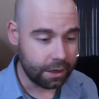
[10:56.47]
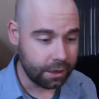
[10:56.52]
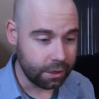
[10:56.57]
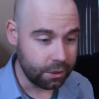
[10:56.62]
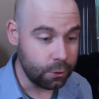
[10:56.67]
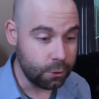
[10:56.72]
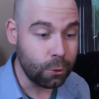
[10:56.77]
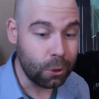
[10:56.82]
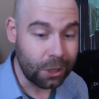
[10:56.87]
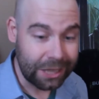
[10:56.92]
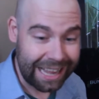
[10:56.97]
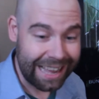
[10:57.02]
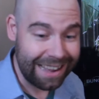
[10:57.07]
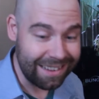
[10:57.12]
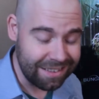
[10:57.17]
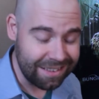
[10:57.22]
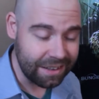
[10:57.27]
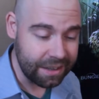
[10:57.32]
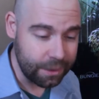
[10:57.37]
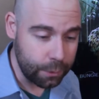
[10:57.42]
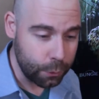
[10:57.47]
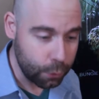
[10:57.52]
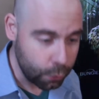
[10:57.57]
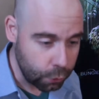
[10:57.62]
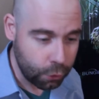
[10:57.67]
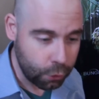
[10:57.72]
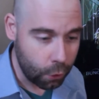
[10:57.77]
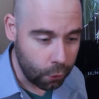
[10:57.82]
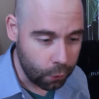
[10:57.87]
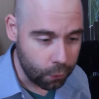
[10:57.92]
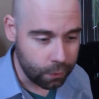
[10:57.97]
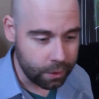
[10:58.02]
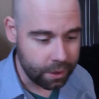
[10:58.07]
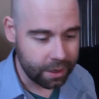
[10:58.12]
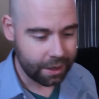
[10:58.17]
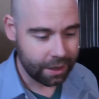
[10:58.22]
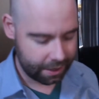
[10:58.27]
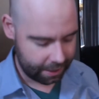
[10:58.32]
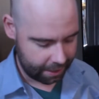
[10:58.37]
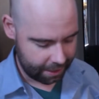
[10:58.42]
utilizing the
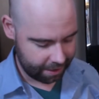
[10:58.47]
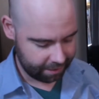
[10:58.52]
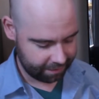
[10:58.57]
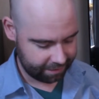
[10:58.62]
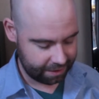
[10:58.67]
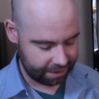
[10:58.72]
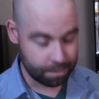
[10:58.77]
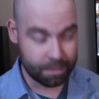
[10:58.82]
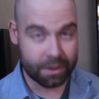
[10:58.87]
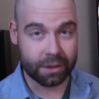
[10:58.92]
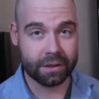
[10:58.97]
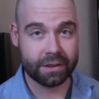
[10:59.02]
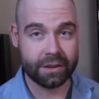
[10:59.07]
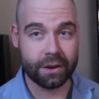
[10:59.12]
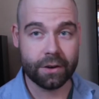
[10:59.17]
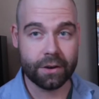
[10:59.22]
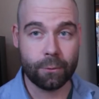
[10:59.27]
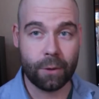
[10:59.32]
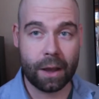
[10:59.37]
toad as a military